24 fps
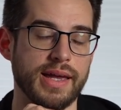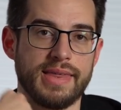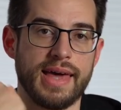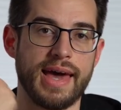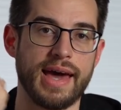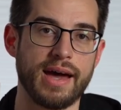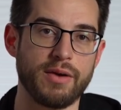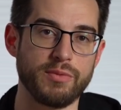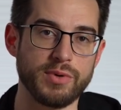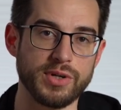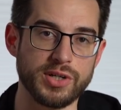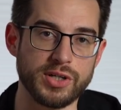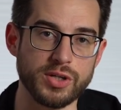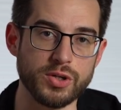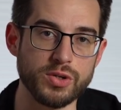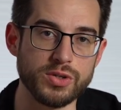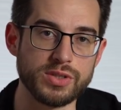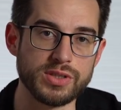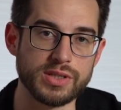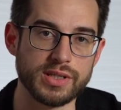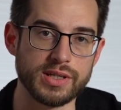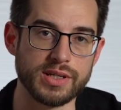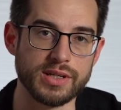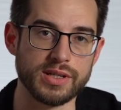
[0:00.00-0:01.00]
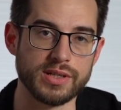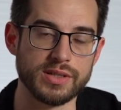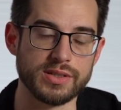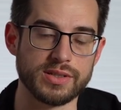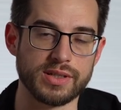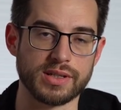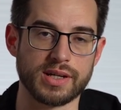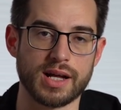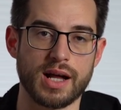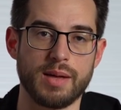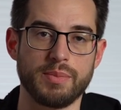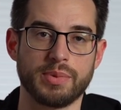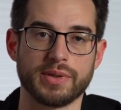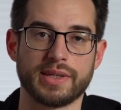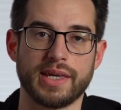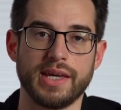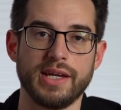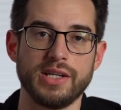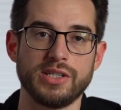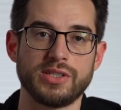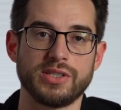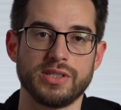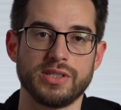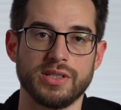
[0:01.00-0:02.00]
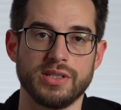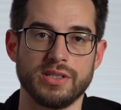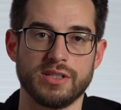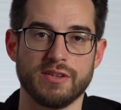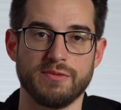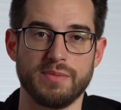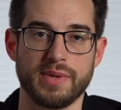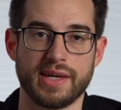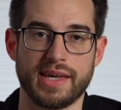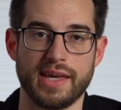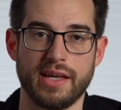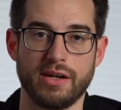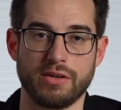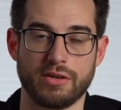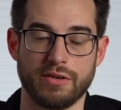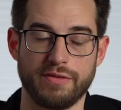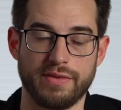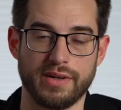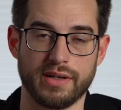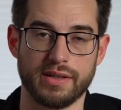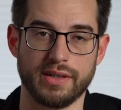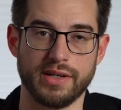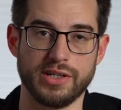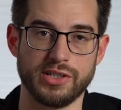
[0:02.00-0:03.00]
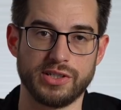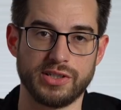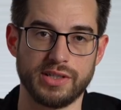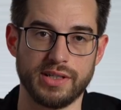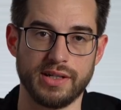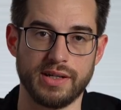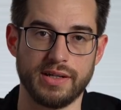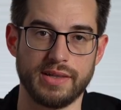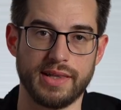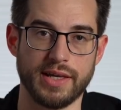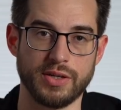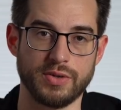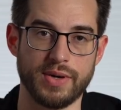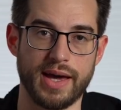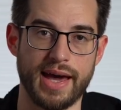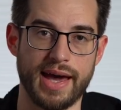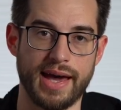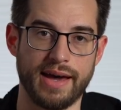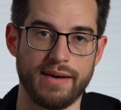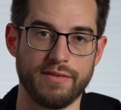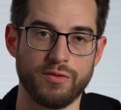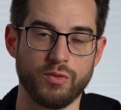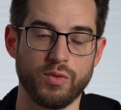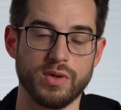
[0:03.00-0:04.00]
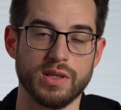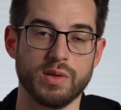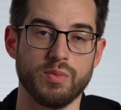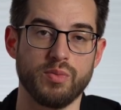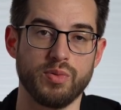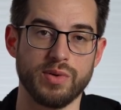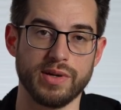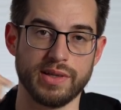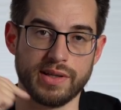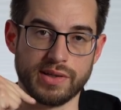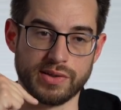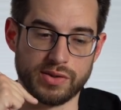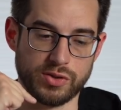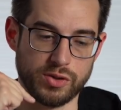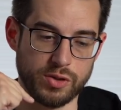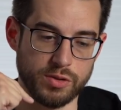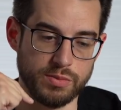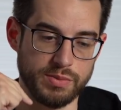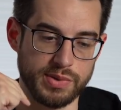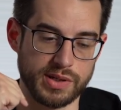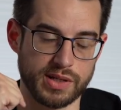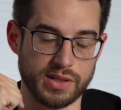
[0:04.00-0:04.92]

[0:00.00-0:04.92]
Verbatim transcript: That reduces the complications of mechanical ventilation that you have with a breathing tube,